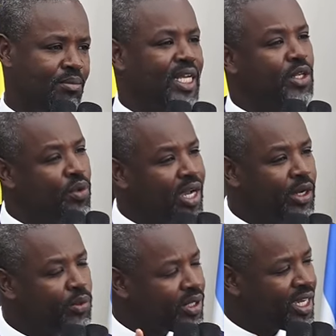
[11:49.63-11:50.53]
But you
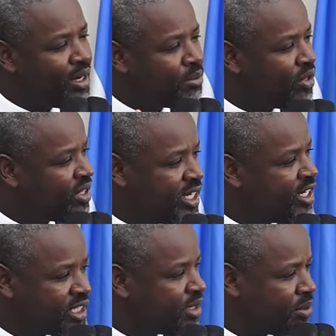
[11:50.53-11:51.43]
cannot gamble the
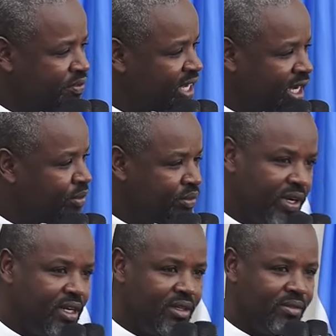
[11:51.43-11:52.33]
leadership of the country.